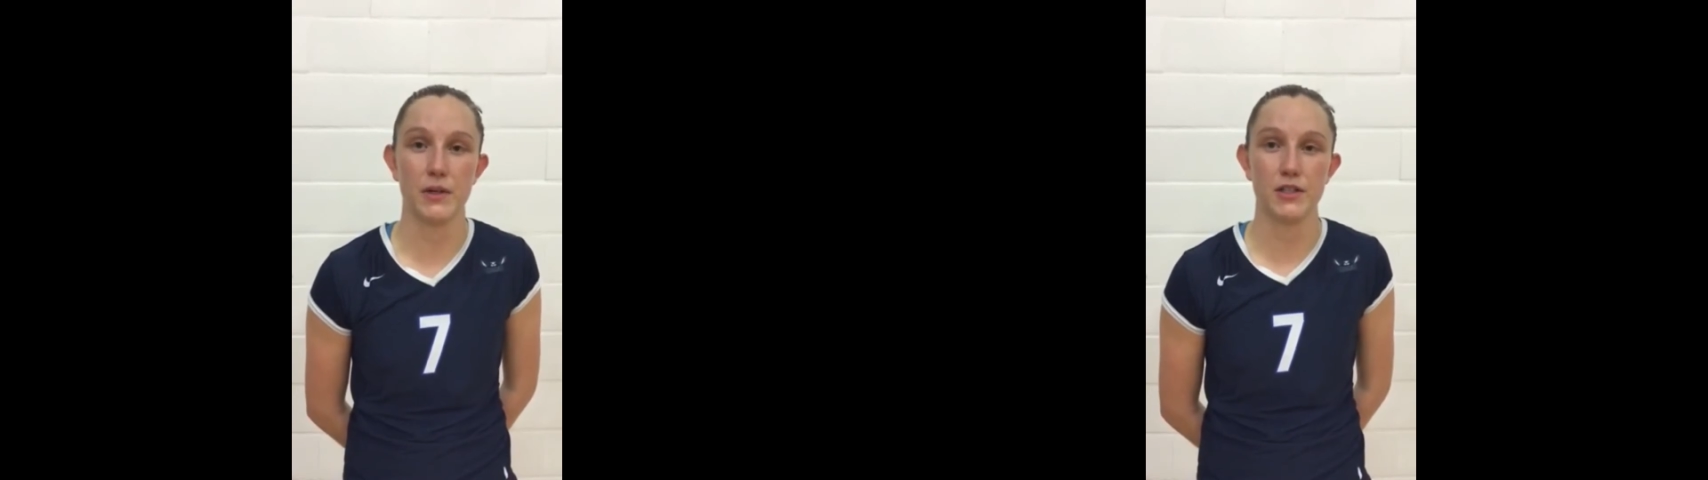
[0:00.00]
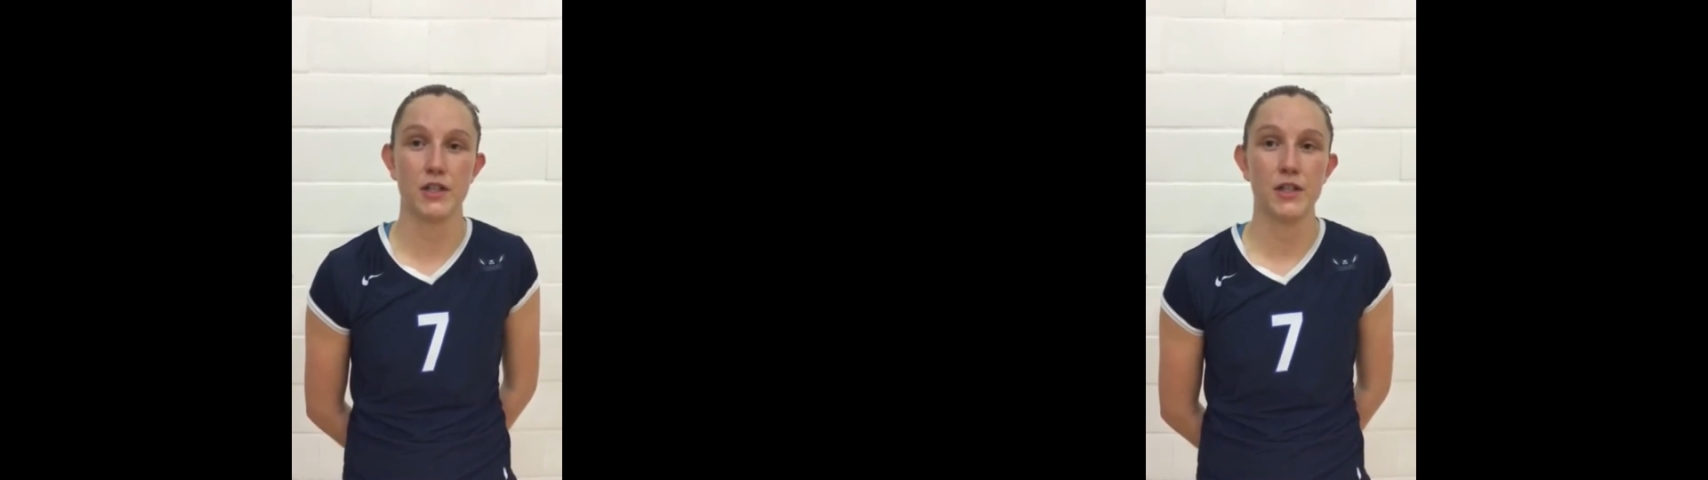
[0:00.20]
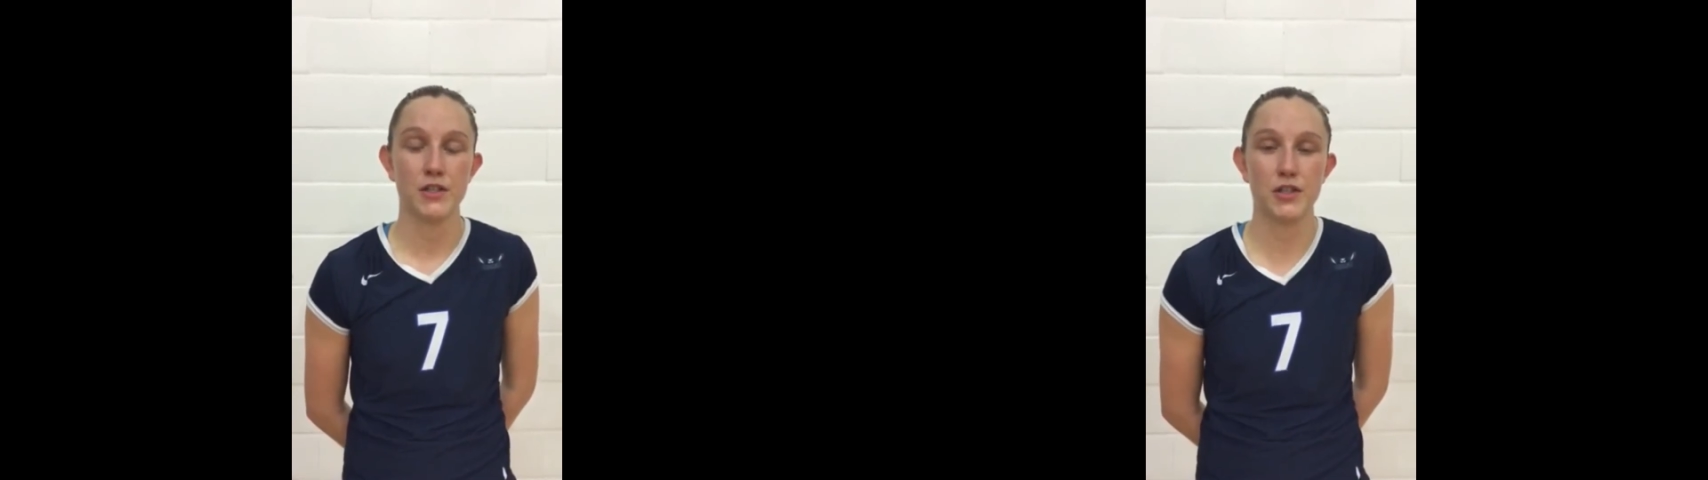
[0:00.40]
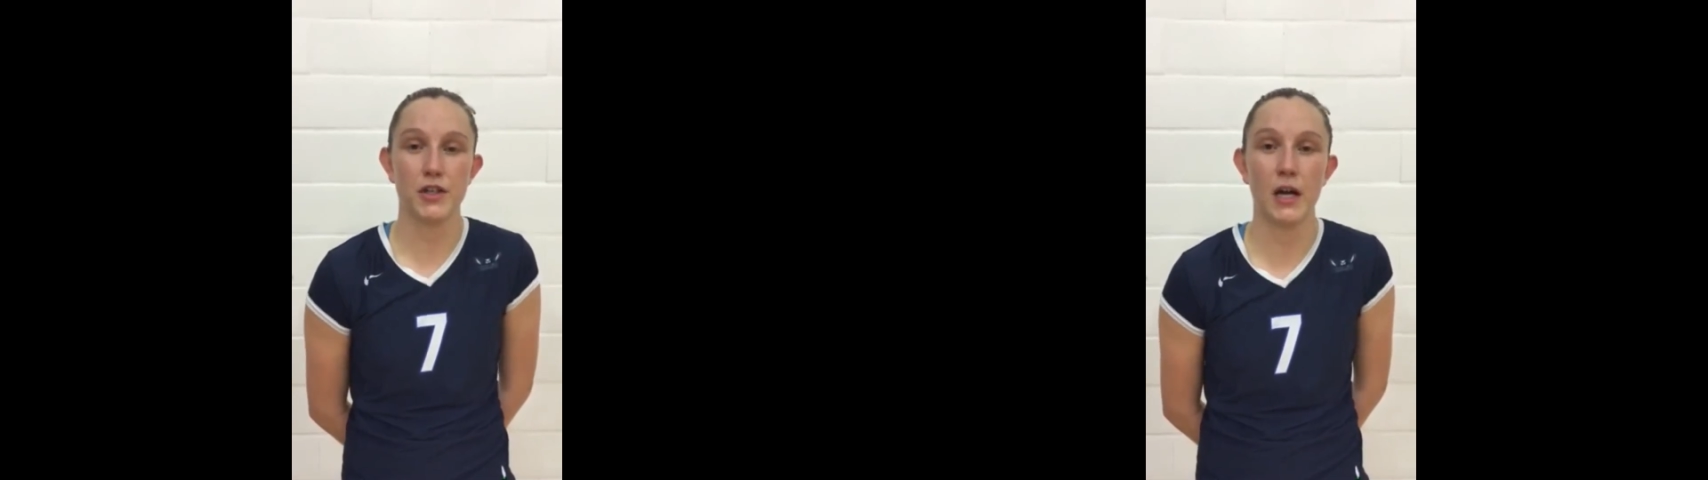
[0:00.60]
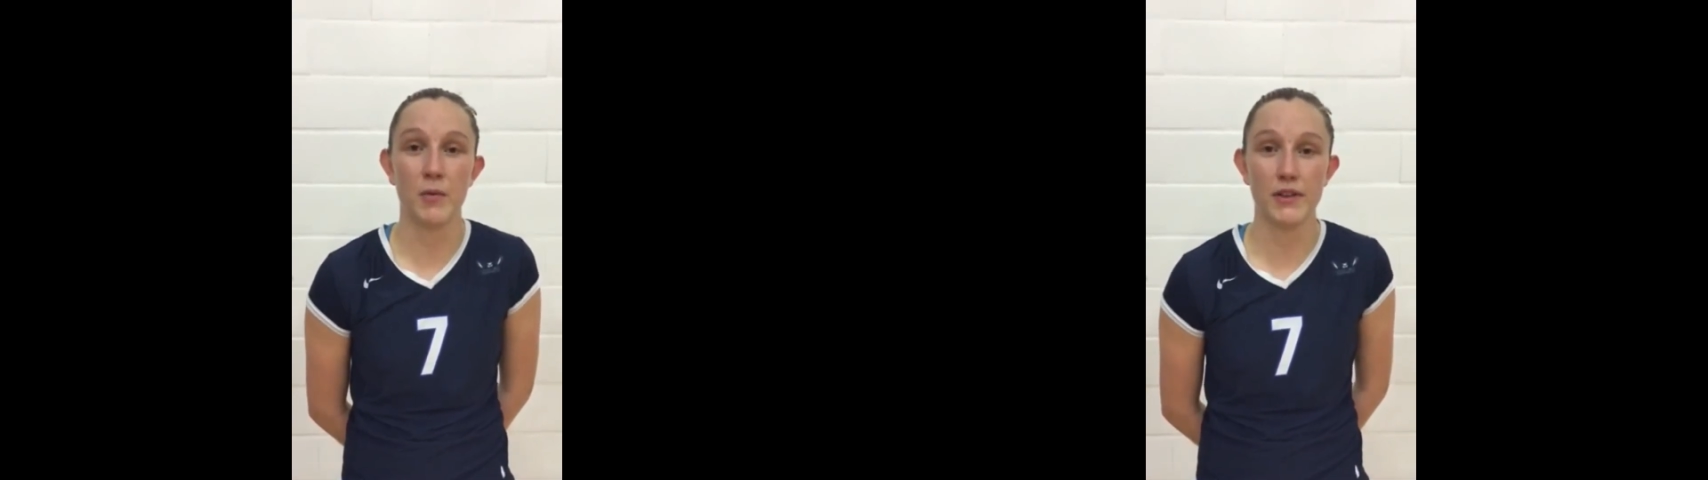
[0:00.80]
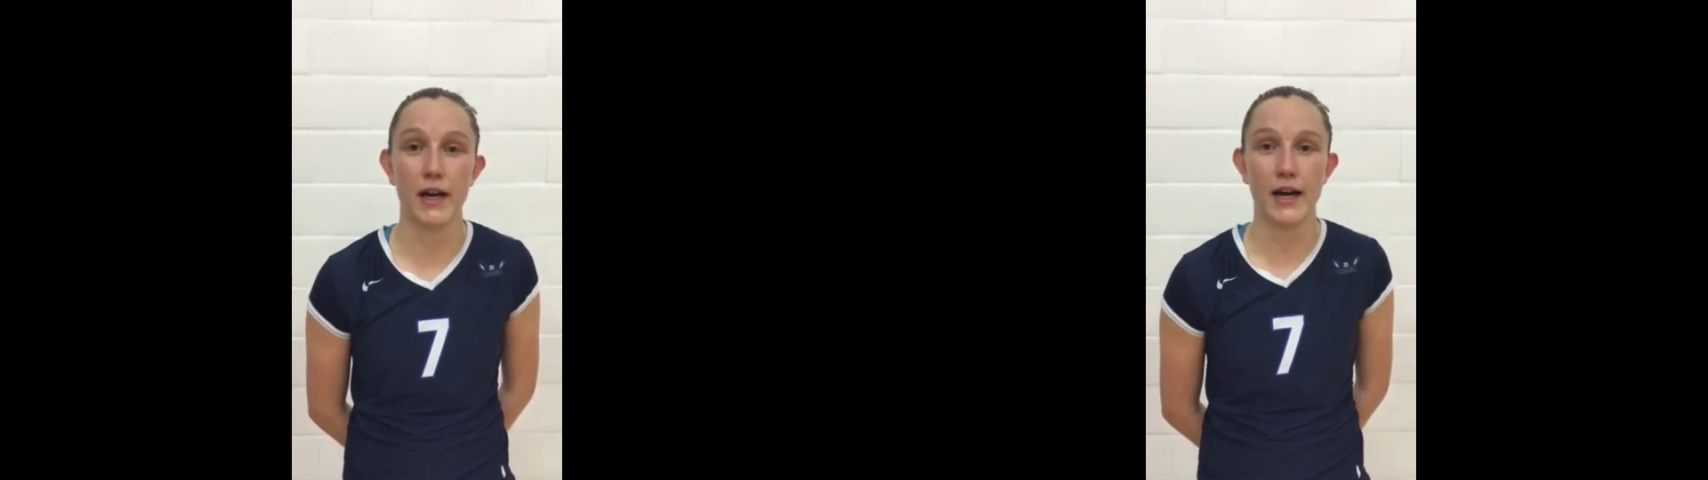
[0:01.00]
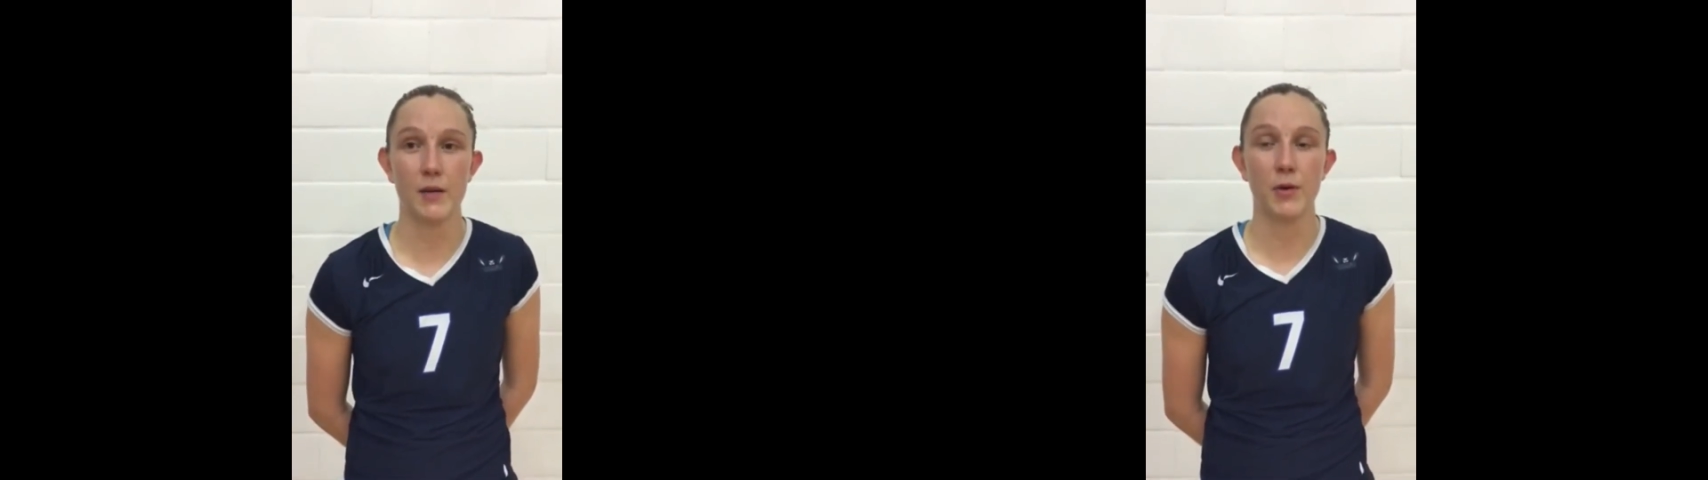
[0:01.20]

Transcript: which should come with a high